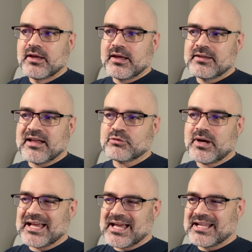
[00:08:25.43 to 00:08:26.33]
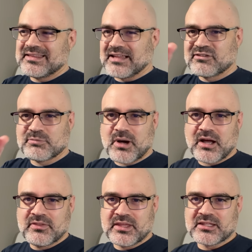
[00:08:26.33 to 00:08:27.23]
And that's why I added that
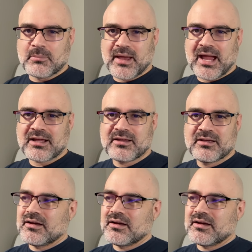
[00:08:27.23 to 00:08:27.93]
spine thing in the back.